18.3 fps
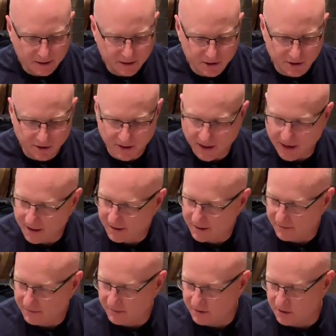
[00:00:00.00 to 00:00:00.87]
to the
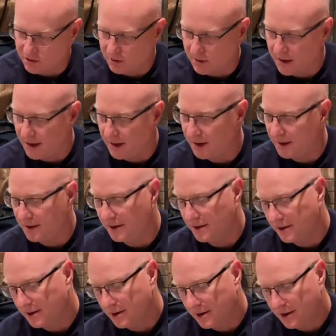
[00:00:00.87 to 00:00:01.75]
end of the train,
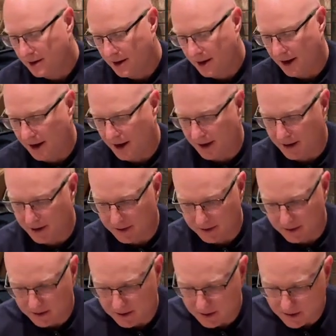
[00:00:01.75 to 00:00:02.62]

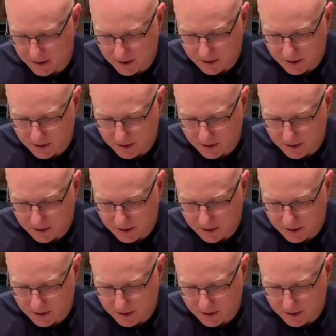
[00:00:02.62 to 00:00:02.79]
and